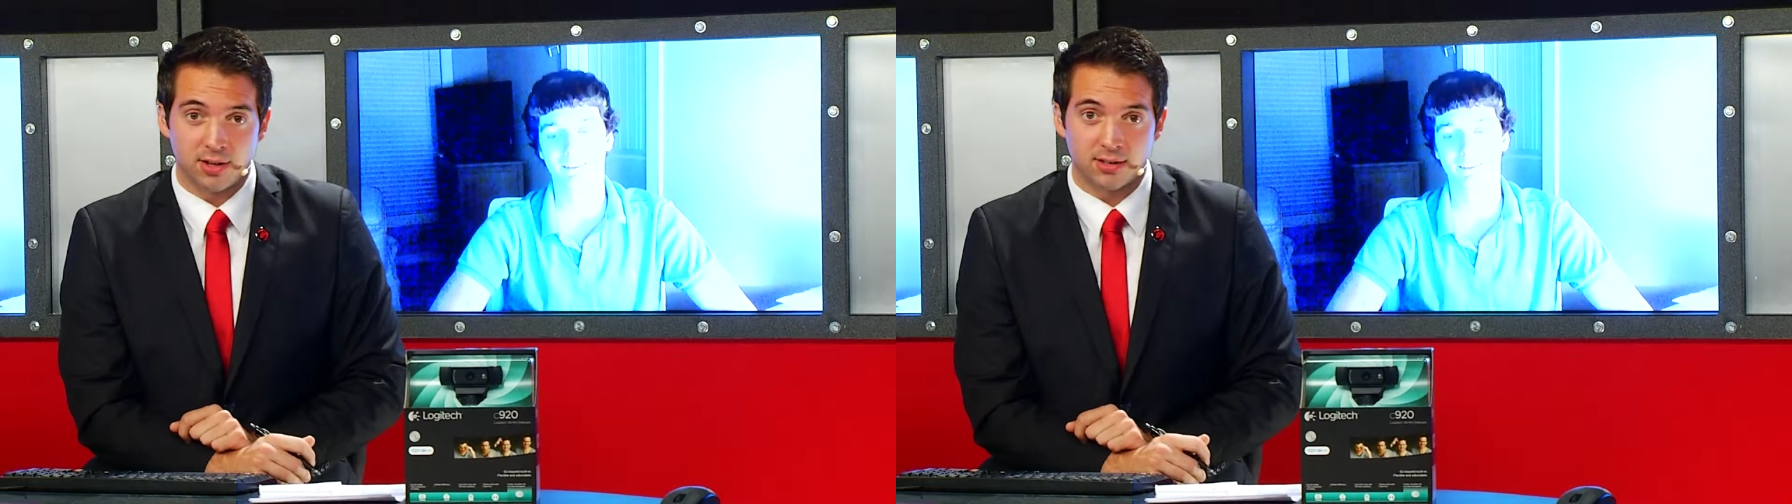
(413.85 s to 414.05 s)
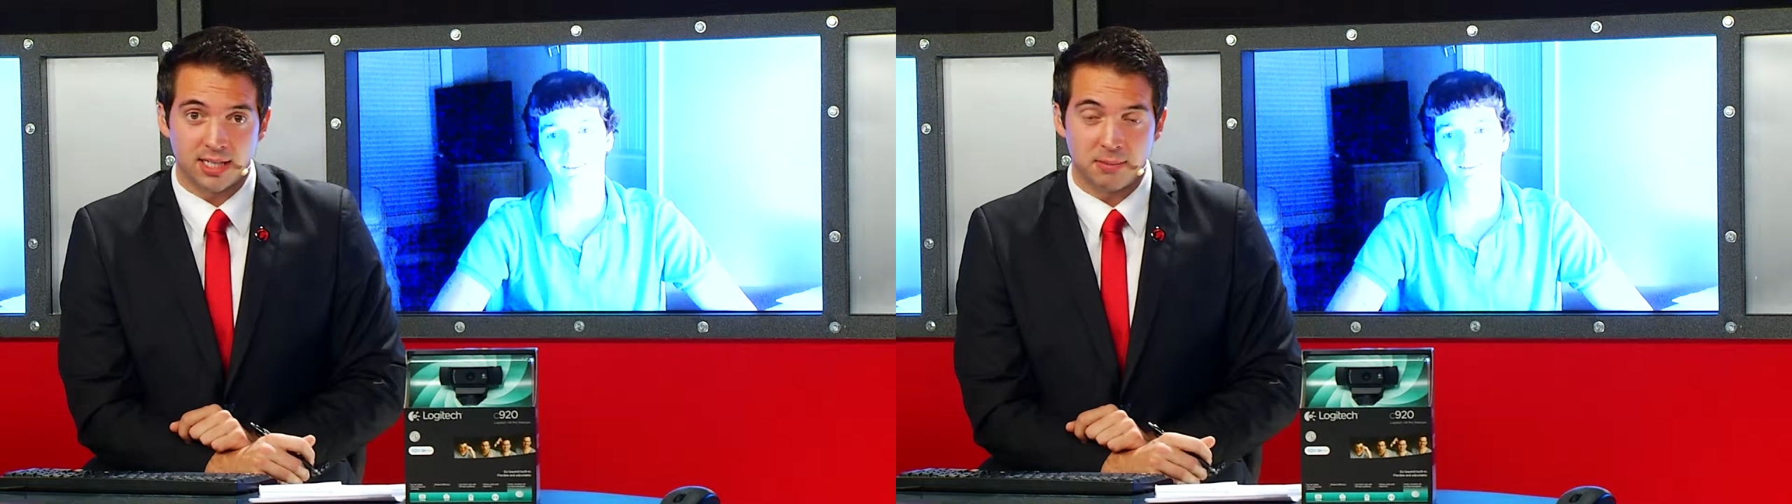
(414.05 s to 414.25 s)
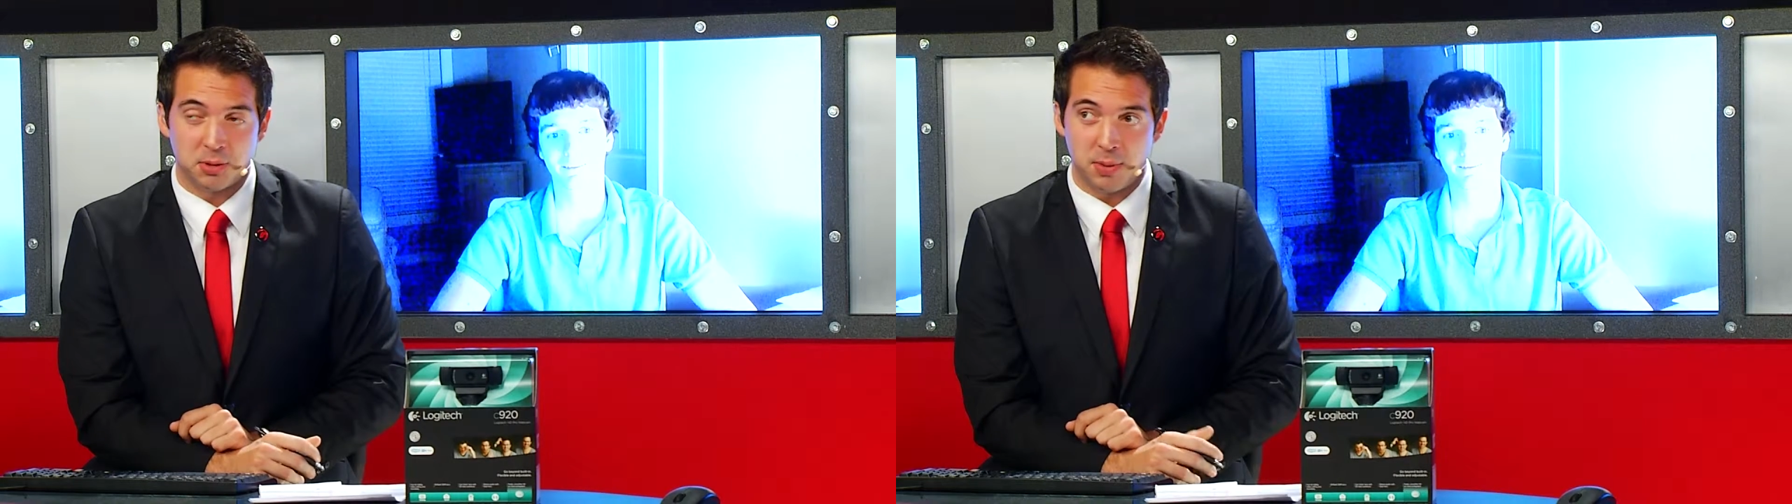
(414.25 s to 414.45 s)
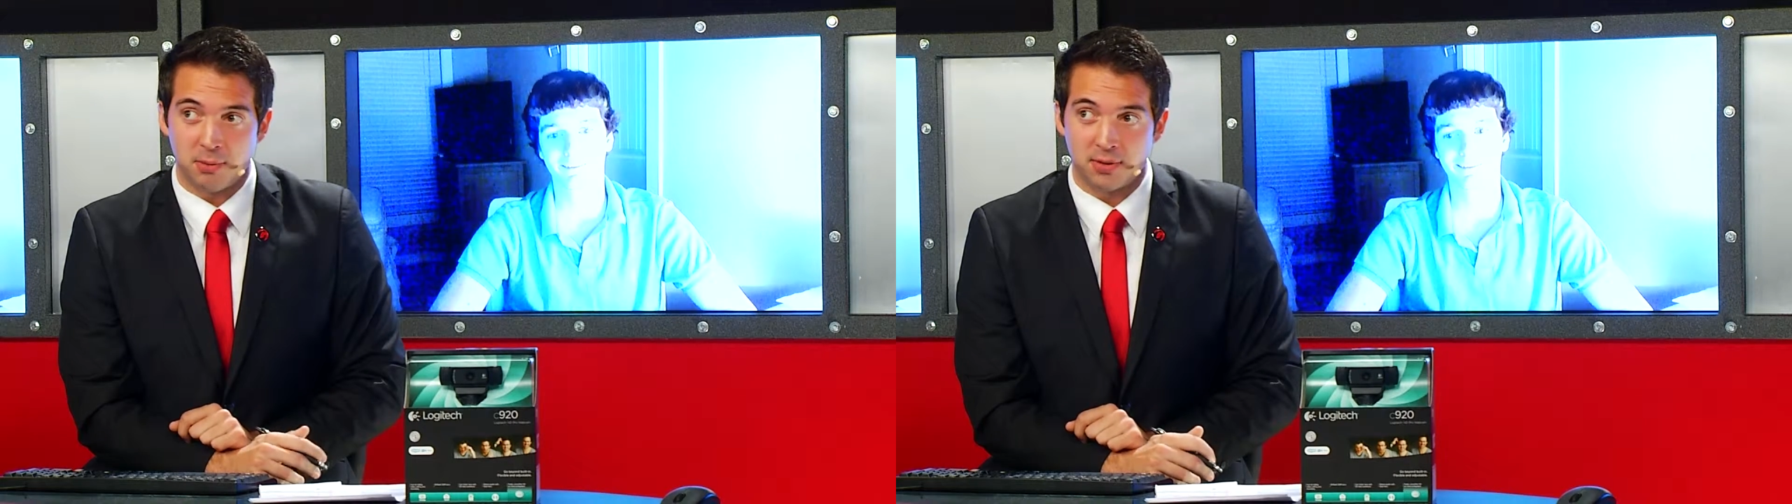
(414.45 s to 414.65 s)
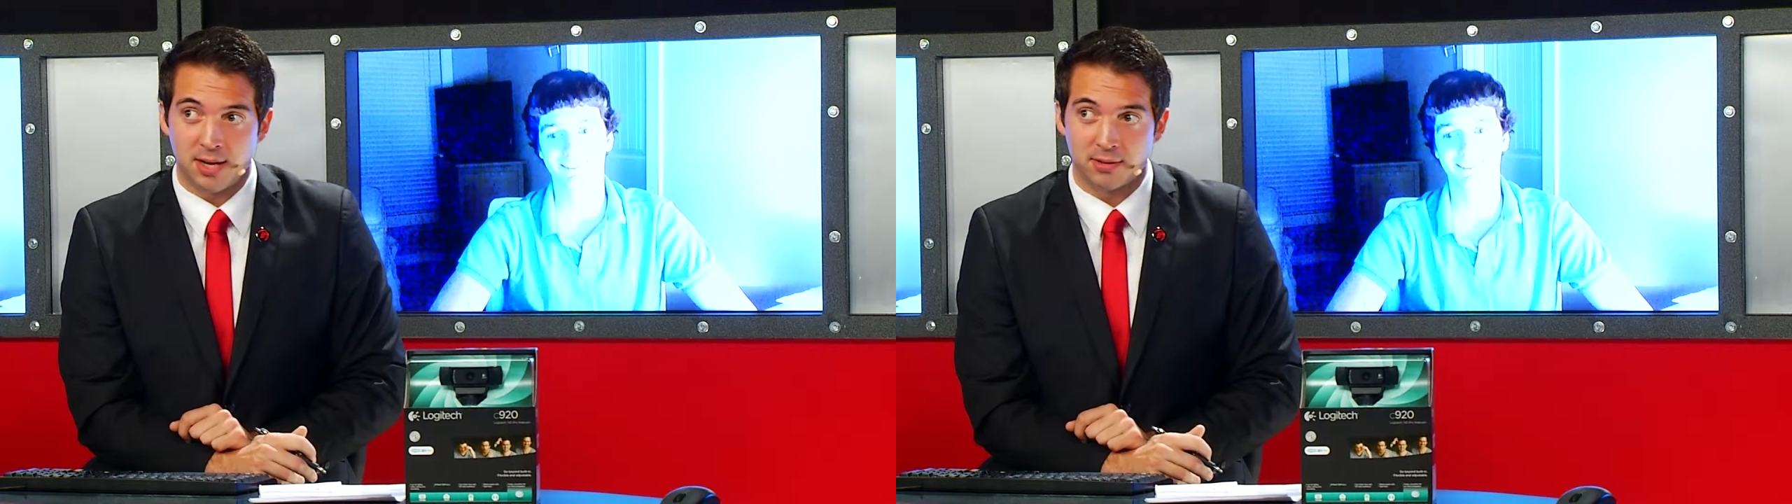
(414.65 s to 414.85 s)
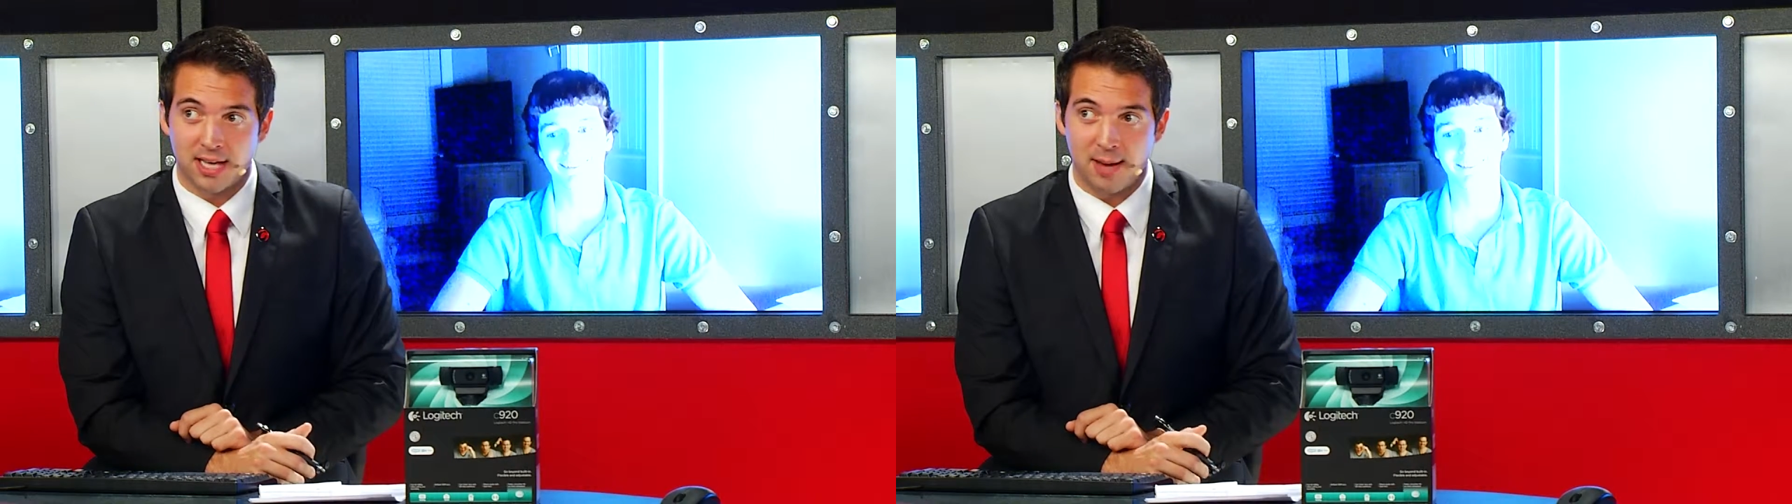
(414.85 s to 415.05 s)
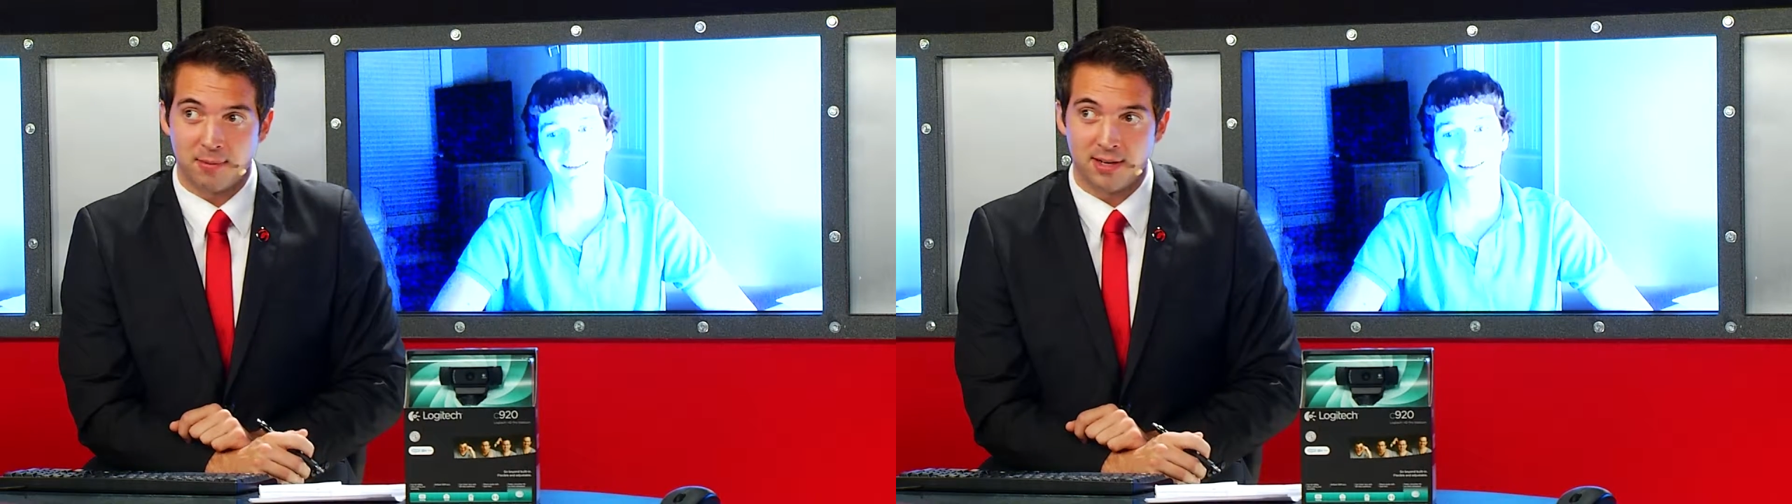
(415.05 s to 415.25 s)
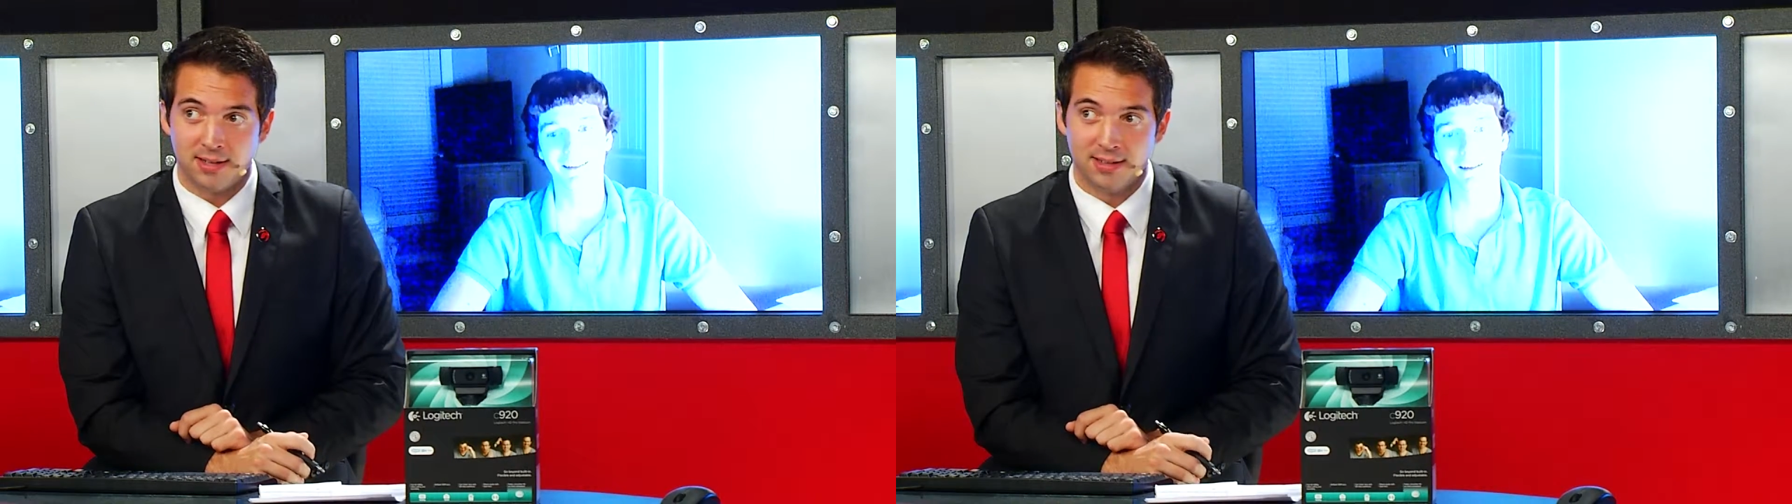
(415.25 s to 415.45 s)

on TeamSpeak when that was happening?